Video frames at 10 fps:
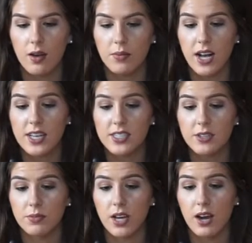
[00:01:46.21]

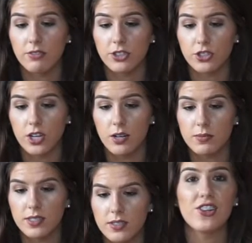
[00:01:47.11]
Custom cover
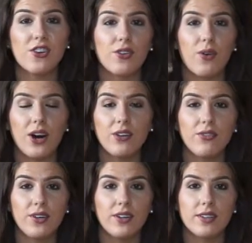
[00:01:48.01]
drops. Through quite a
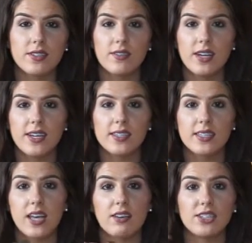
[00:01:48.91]
few deals of these
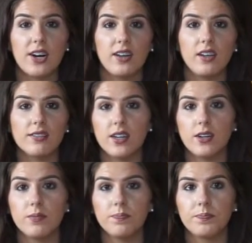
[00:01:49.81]
because I started using
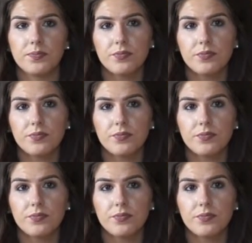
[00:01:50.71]
them